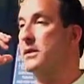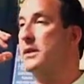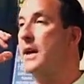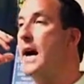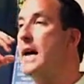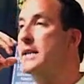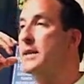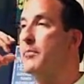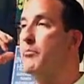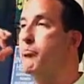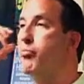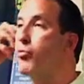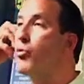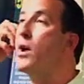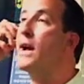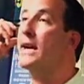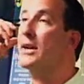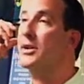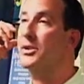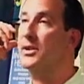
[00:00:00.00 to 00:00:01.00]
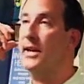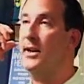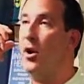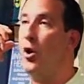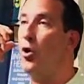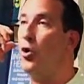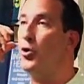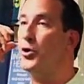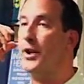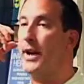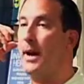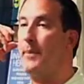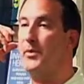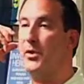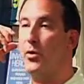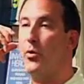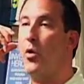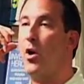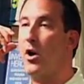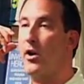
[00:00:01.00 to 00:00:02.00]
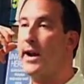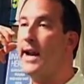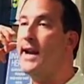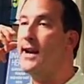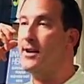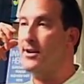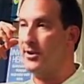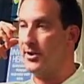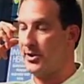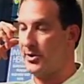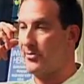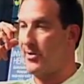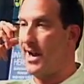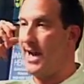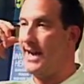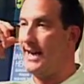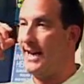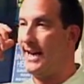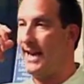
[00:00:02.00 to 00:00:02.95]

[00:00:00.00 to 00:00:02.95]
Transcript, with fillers: size of bricks and hold it up to our ears, right?